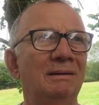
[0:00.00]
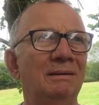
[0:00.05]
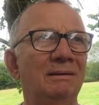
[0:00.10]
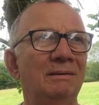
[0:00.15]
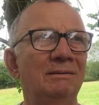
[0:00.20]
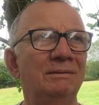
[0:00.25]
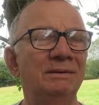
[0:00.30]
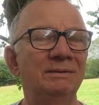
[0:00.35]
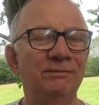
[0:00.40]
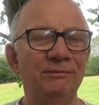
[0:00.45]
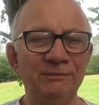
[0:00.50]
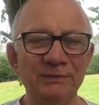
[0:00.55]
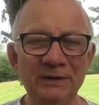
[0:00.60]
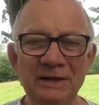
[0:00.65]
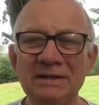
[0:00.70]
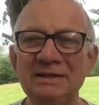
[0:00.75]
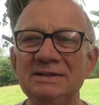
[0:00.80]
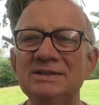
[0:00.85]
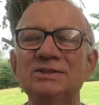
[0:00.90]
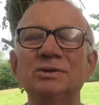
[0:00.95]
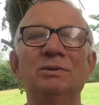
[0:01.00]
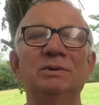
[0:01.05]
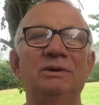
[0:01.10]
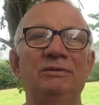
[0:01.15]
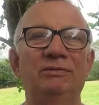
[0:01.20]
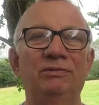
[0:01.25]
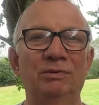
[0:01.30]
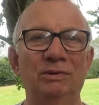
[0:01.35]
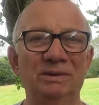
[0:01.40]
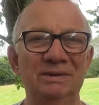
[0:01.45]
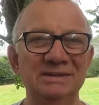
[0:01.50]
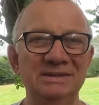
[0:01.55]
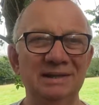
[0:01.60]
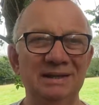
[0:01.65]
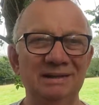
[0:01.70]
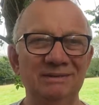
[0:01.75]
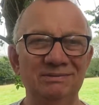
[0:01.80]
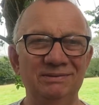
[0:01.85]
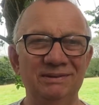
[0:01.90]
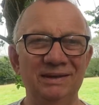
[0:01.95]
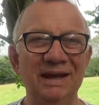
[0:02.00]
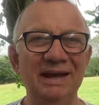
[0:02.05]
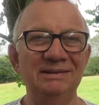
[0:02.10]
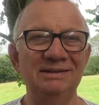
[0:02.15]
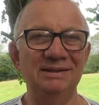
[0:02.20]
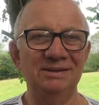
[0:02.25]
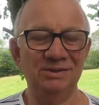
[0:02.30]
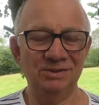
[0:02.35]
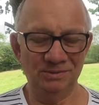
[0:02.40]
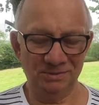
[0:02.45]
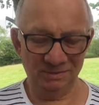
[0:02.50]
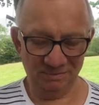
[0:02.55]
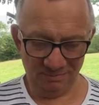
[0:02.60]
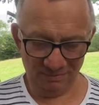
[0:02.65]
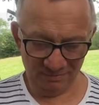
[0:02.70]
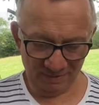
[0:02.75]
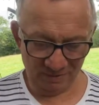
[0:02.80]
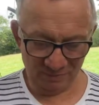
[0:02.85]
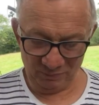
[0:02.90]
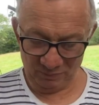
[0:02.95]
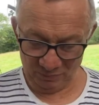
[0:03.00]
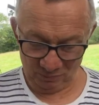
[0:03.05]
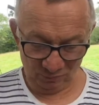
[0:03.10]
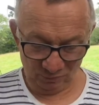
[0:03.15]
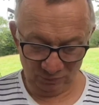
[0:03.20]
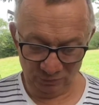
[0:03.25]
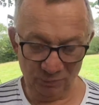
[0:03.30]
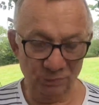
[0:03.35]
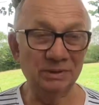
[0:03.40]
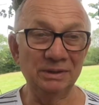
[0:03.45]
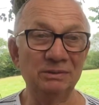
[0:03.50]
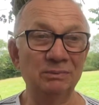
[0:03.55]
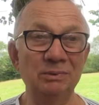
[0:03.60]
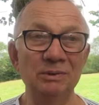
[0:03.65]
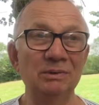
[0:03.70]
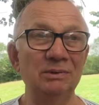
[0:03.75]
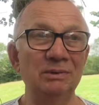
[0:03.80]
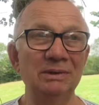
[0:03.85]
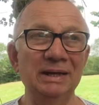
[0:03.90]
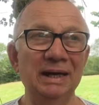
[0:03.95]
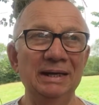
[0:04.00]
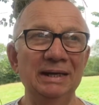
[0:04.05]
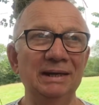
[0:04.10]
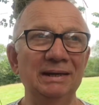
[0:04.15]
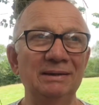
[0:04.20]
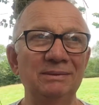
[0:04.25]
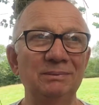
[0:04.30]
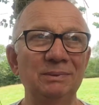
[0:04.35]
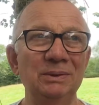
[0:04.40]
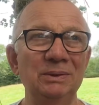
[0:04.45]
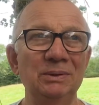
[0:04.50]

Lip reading: The feeling sorry for yourself attitude. And we all do it. We all get it.